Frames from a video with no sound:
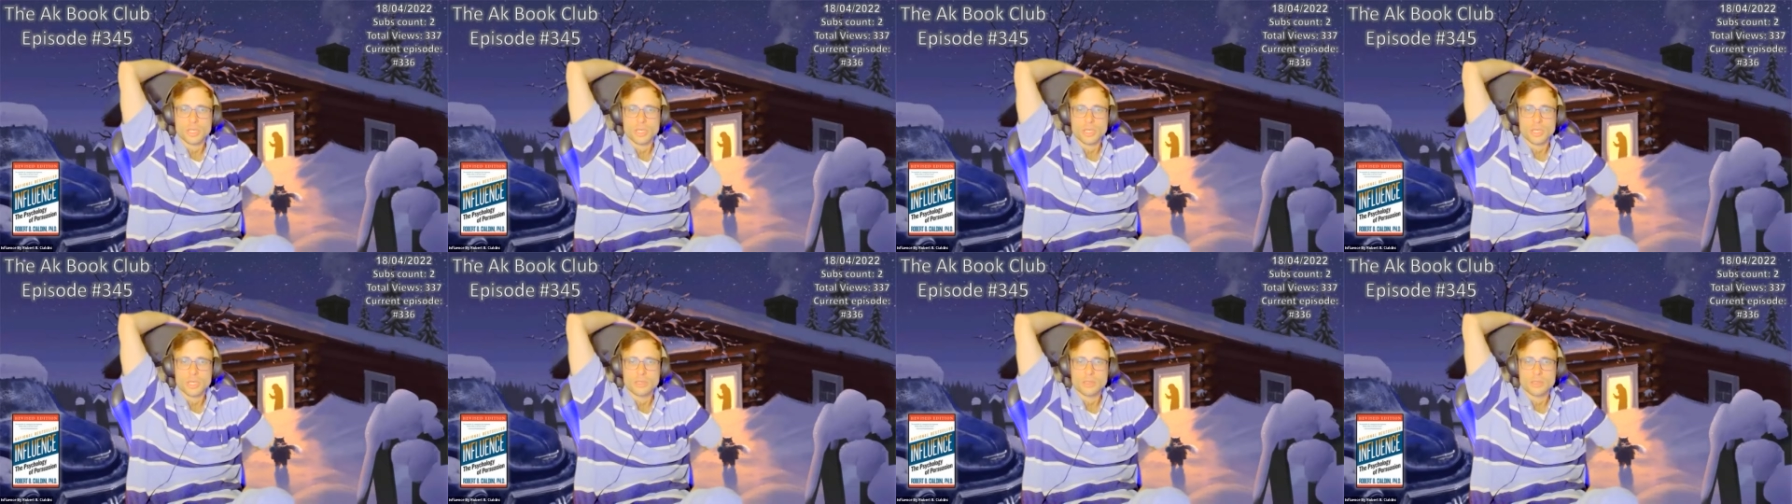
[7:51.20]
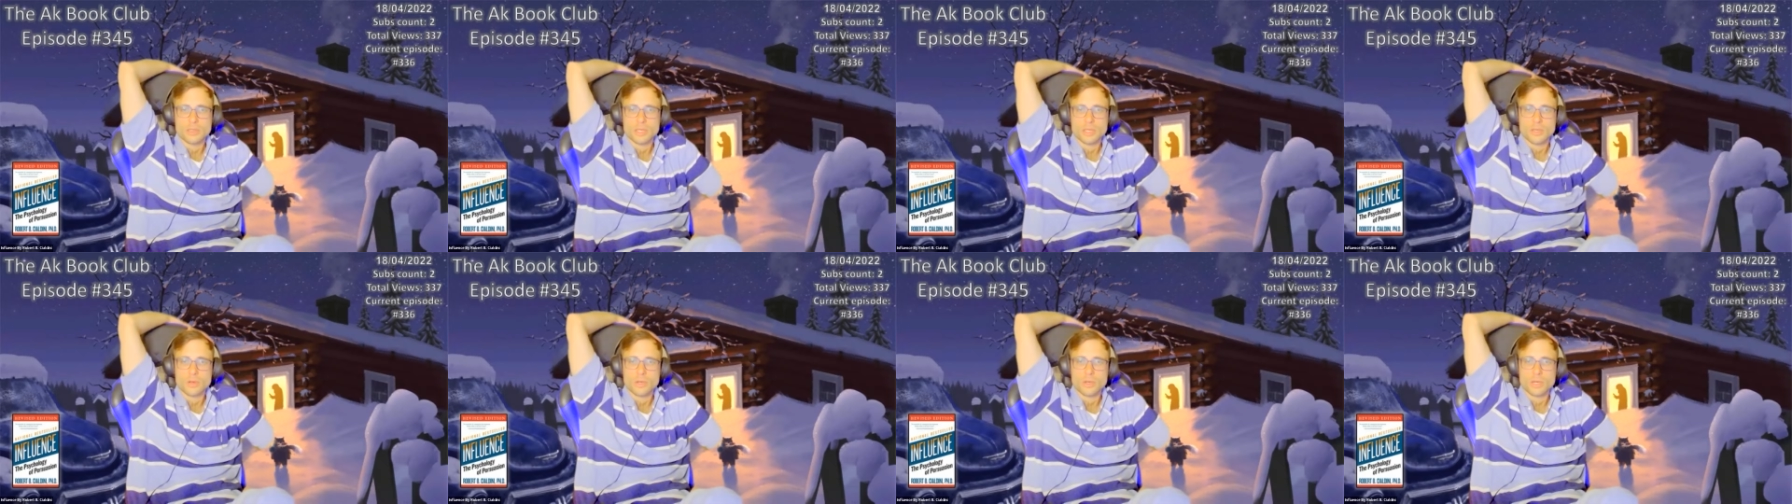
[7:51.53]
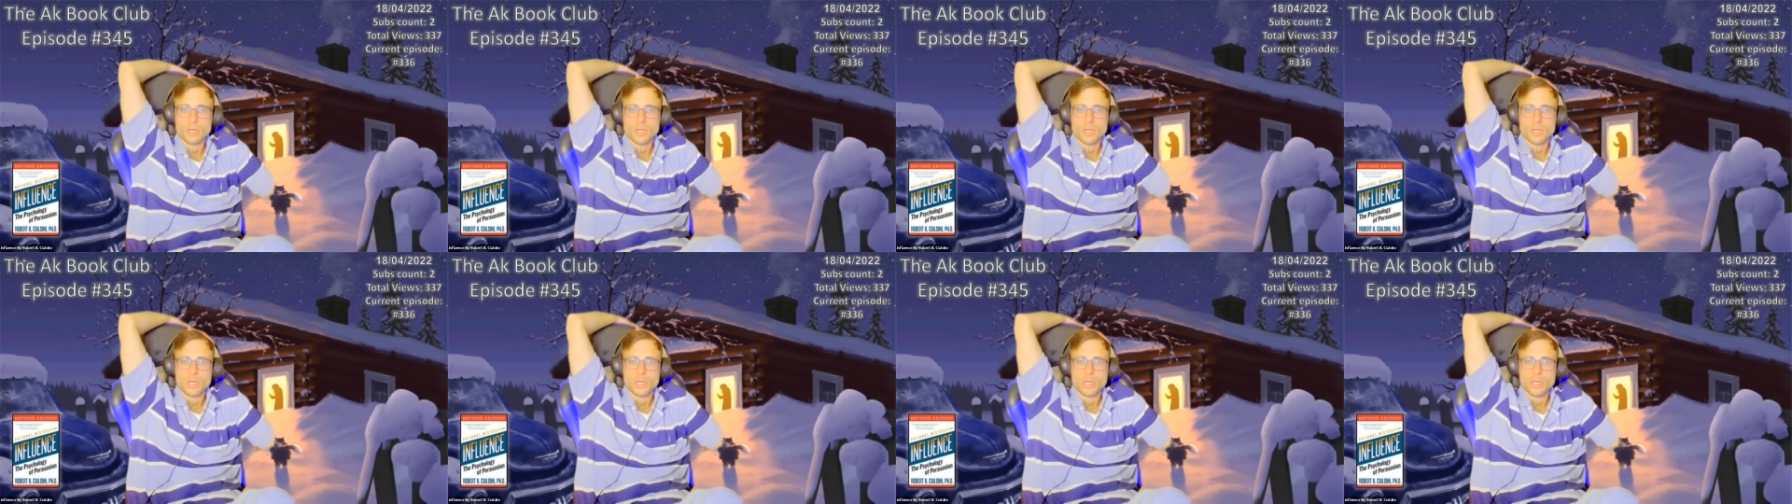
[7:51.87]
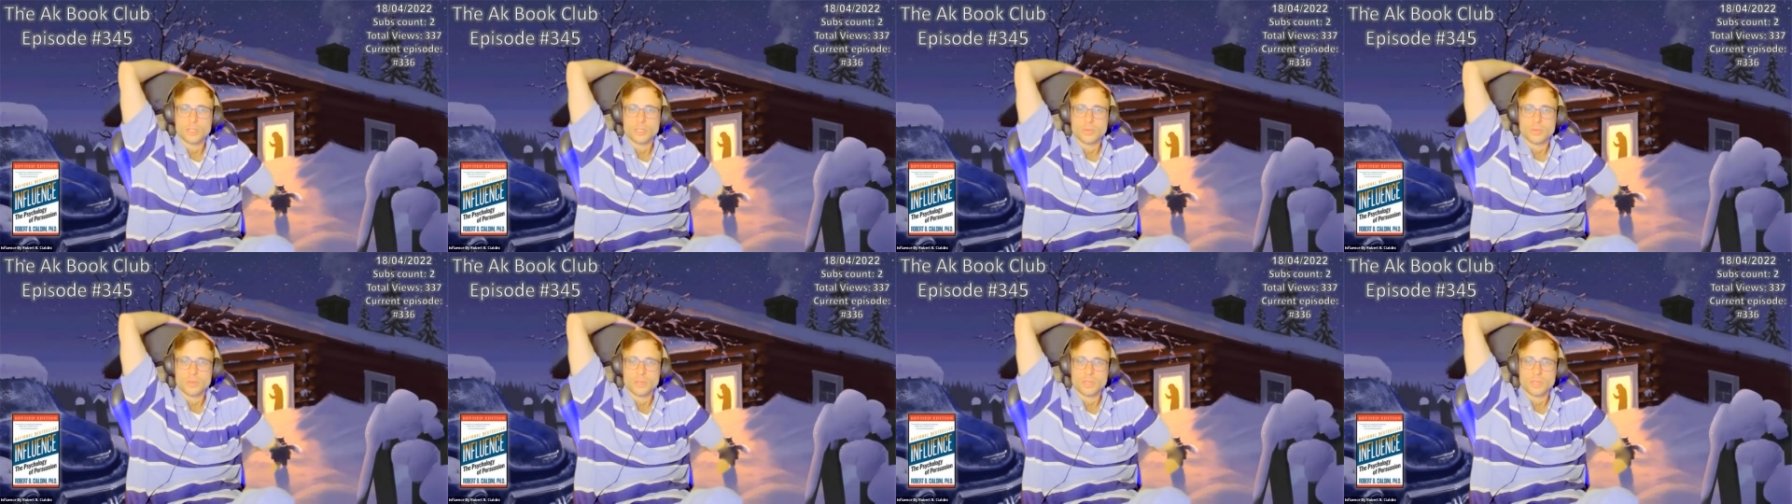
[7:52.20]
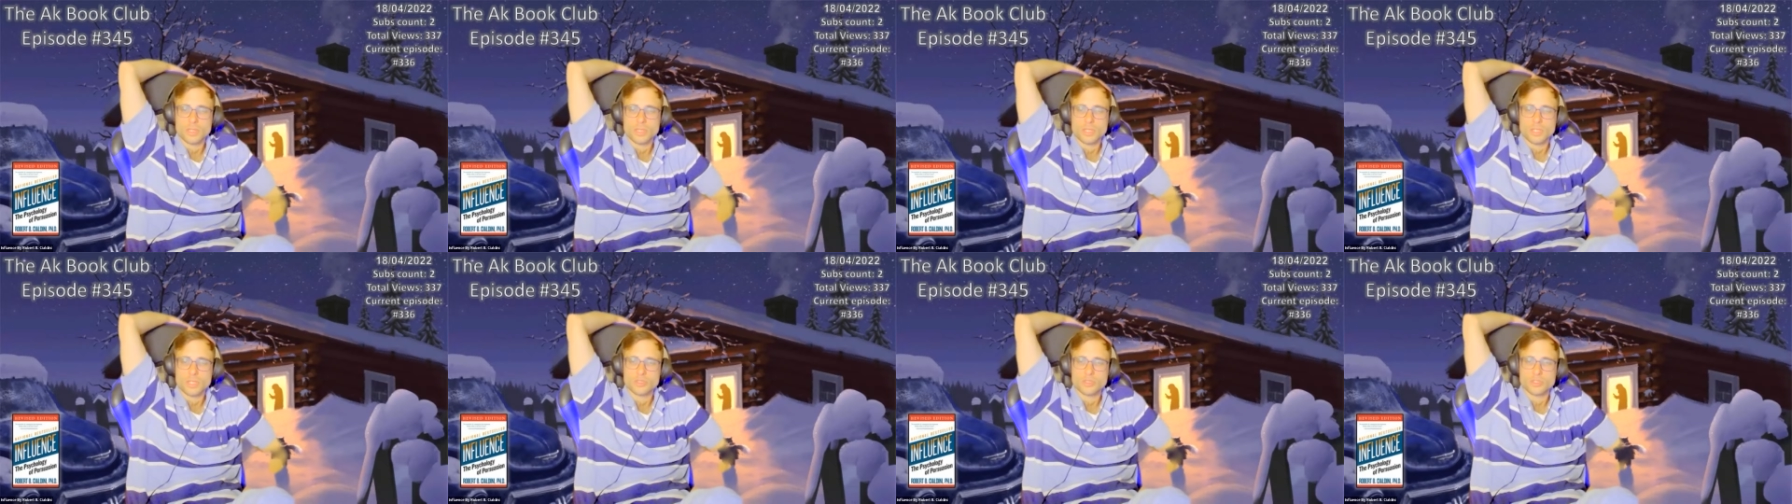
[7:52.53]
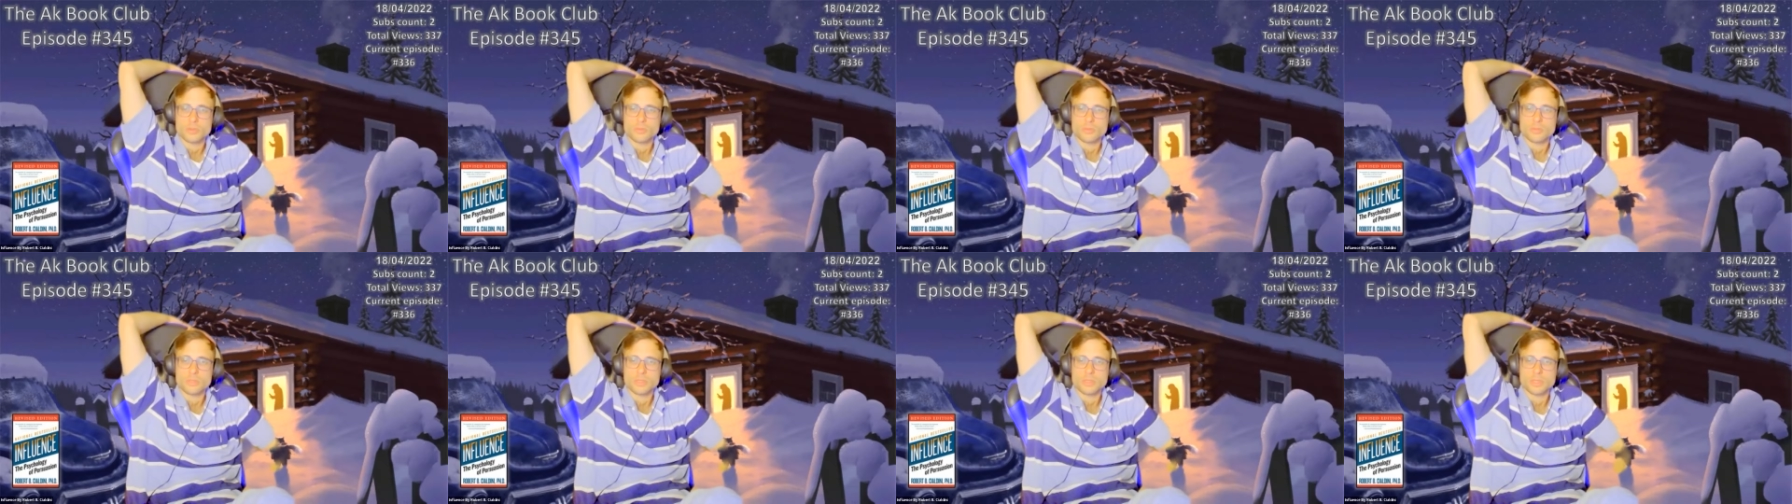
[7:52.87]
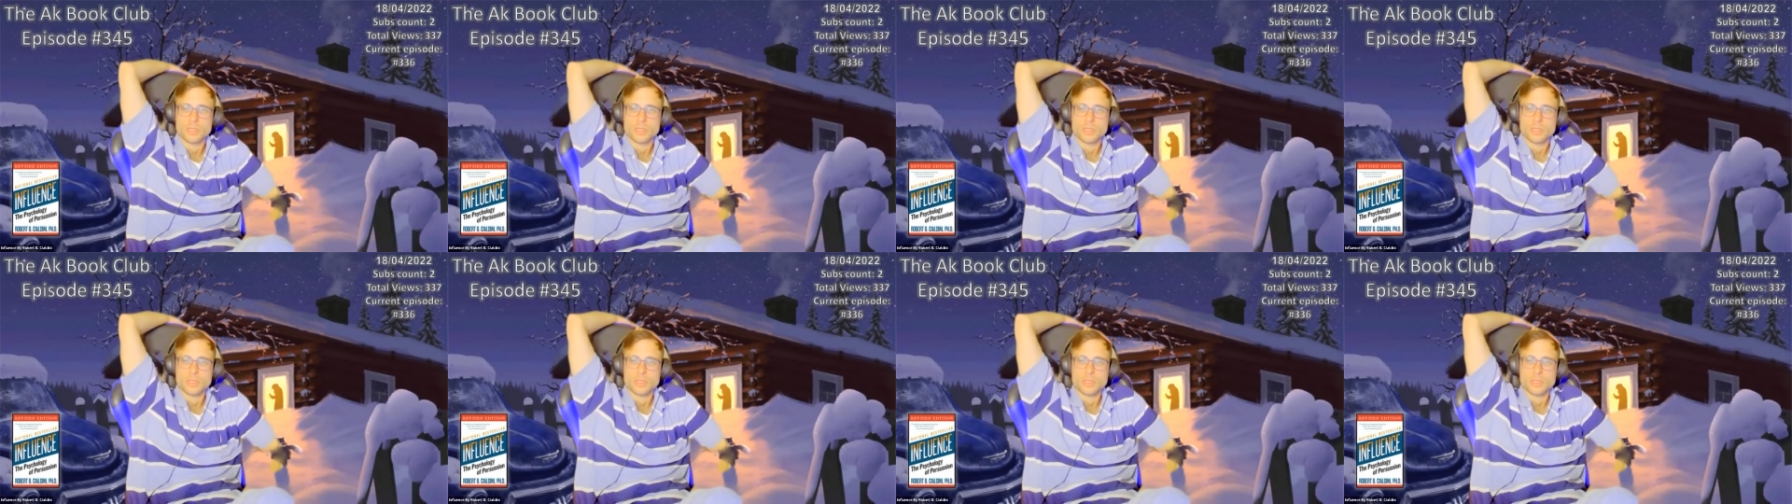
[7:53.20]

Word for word: at a local Chevrolet dealership.